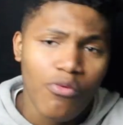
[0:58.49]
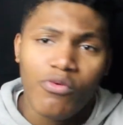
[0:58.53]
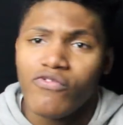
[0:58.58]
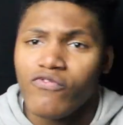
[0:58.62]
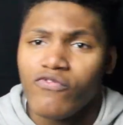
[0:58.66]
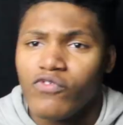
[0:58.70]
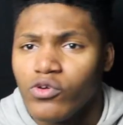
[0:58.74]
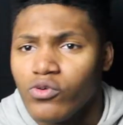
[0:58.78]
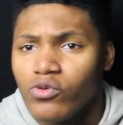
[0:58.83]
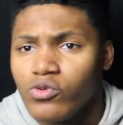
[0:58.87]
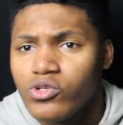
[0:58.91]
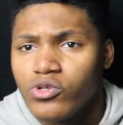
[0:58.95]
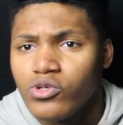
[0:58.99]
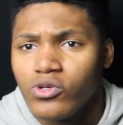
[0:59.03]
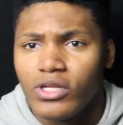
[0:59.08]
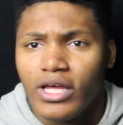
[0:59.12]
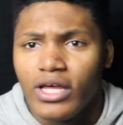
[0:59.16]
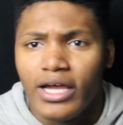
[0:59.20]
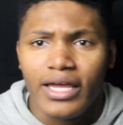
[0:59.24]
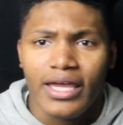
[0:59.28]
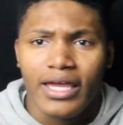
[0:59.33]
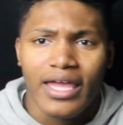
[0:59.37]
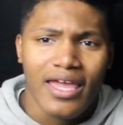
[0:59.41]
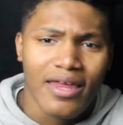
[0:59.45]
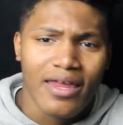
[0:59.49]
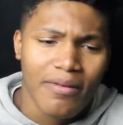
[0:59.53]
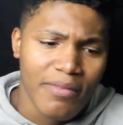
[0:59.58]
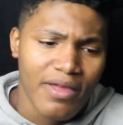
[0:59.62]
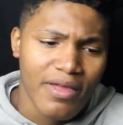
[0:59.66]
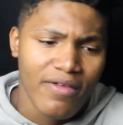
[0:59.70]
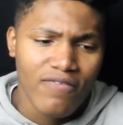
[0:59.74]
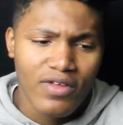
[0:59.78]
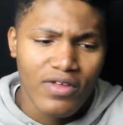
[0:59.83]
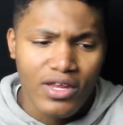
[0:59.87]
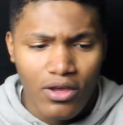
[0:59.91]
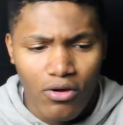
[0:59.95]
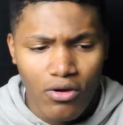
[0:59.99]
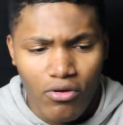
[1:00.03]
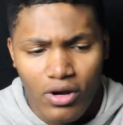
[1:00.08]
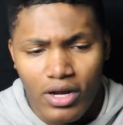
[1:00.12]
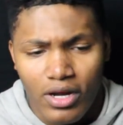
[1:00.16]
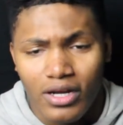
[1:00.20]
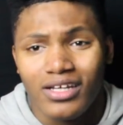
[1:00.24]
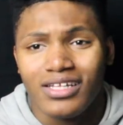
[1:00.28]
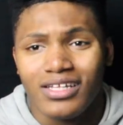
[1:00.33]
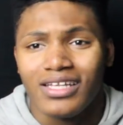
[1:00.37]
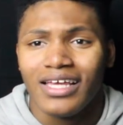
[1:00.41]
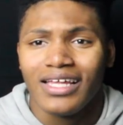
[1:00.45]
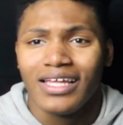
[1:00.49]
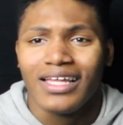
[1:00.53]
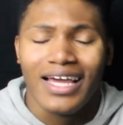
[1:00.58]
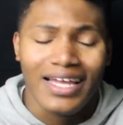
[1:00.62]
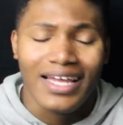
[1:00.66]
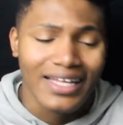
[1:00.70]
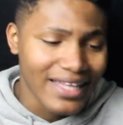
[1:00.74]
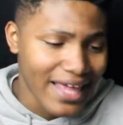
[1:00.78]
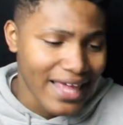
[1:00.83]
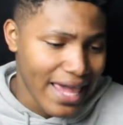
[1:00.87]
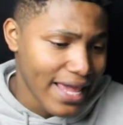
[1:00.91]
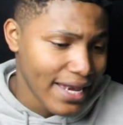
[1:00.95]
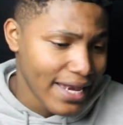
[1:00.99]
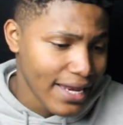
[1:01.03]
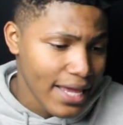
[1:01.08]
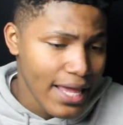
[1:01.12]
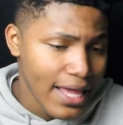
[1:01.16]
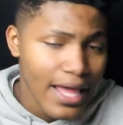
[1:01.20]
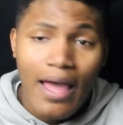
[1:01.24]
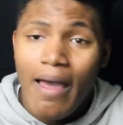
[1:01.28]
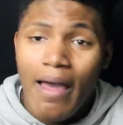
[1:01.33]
review to like an anime video or anything like that.